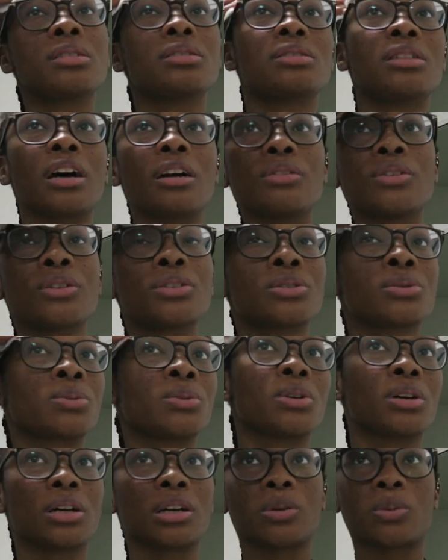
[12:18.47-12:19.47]
because that rose
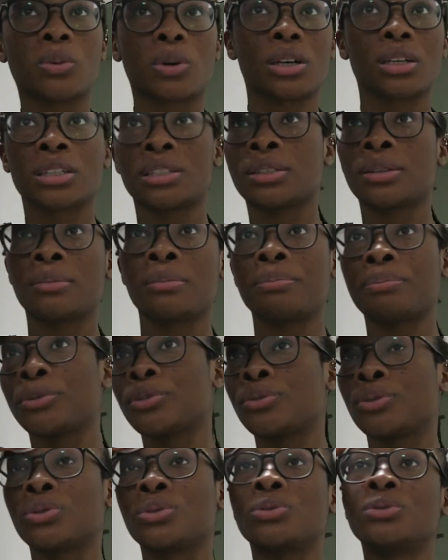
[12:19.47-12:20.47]
water works
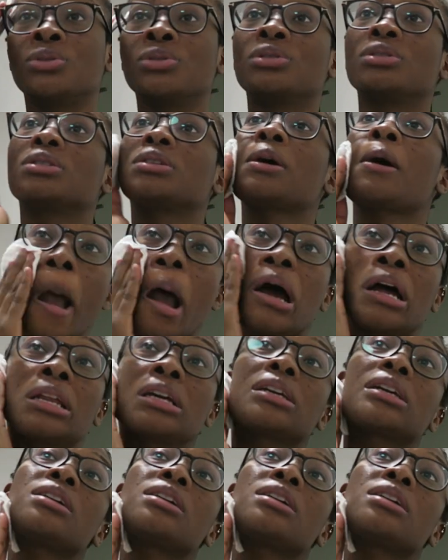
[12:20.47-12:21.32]
miracles and it